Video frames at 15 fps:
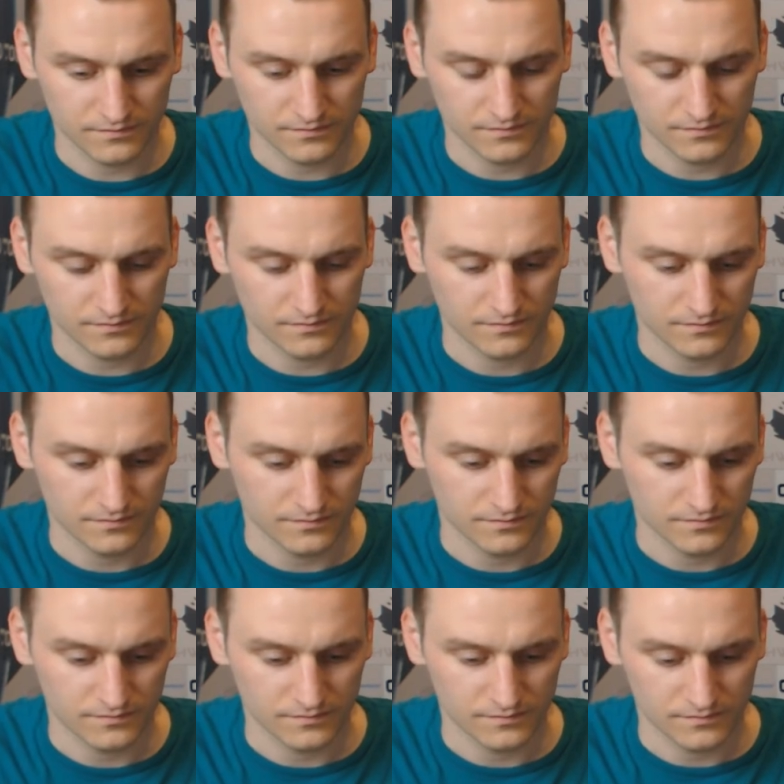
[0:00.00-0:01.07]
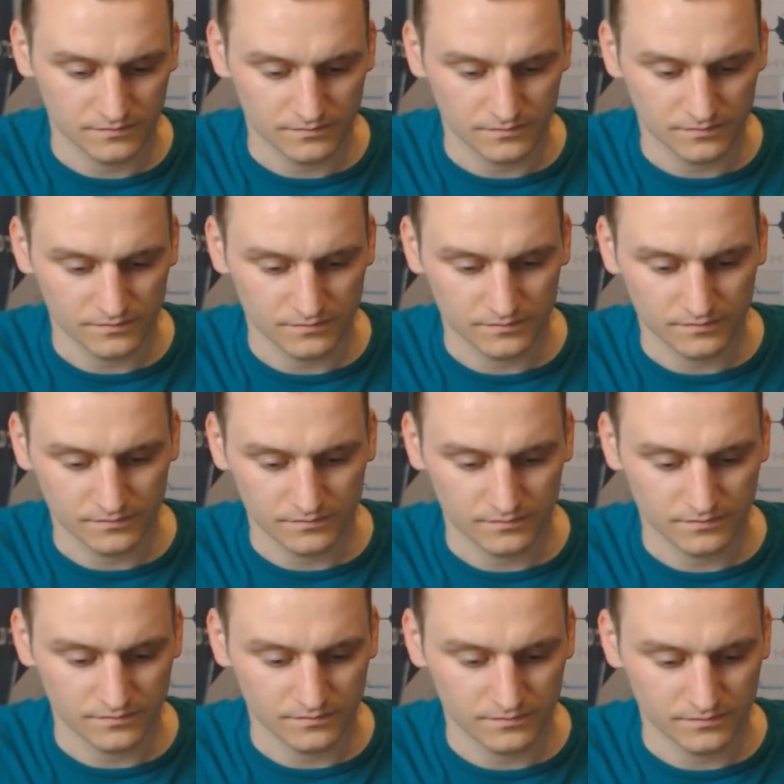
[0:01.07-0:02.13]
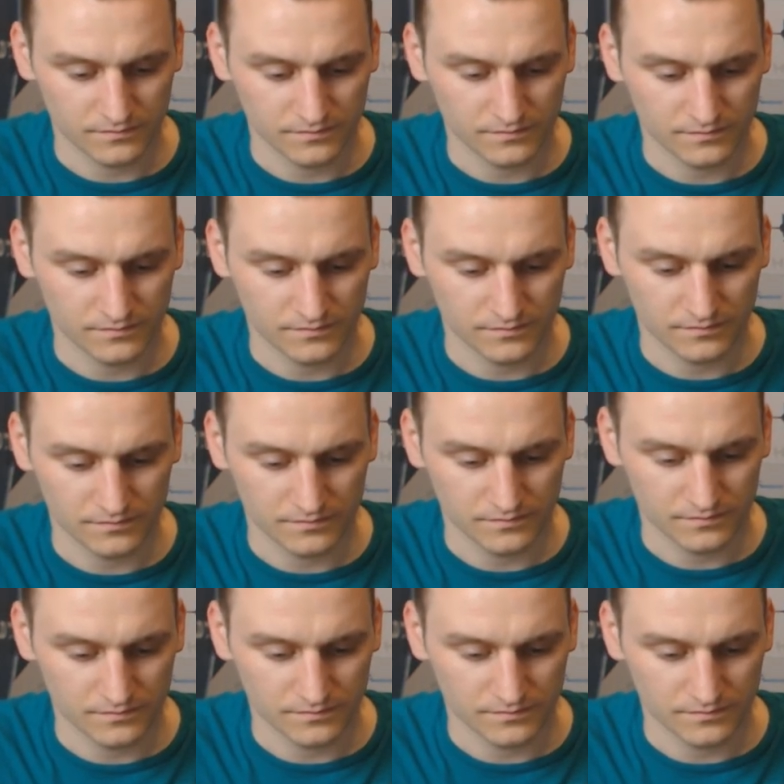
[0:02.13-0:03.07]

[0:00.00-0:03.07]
No words are spoken by the person on screen.